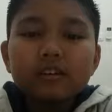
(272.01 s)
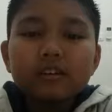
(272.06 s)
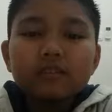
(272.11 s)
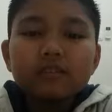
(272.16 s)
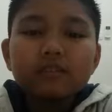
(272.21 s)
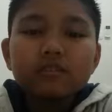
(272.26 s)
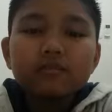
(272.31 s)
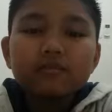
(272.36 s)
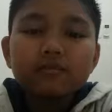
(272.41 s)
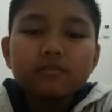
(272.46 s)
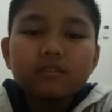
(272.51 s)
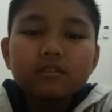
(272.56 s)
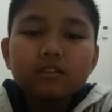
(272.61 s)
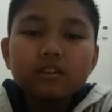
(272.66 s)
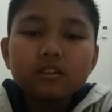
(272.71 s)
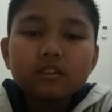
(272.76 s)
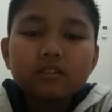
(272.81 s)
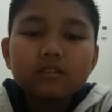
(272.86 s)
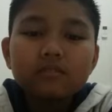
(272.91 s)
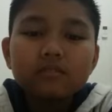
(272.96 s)
and don't
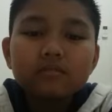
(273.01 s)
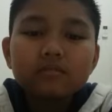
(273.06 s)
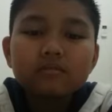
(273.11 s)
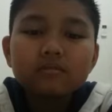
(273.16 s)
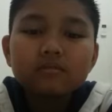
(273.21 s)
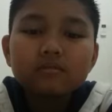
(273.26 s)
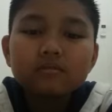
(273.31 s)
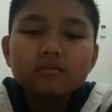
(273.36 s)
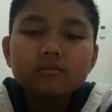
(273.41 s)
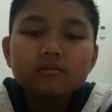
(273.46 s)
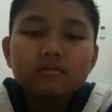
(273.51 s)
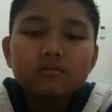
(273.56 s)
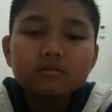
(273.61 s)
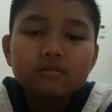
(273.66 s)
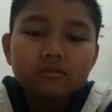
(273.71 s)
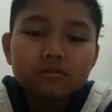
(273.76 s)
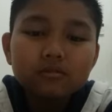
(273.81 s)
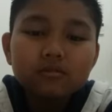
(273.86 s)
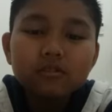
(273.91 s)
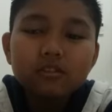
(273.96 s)
forget
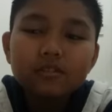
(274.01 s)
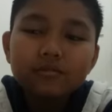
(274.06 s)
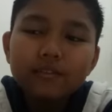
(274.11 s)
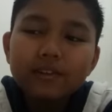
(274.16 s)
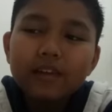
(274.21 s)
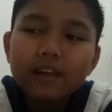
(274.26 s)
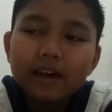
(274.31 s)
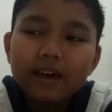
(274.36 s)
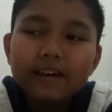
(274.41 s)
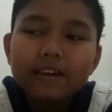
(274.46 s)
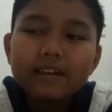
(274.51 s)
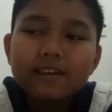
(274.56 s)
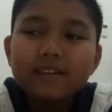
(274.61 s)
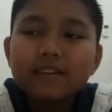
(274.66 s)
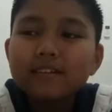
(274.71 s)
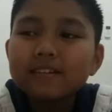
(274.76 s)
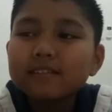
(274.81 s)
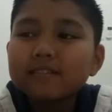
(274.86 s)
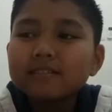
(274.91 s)
to leave a like,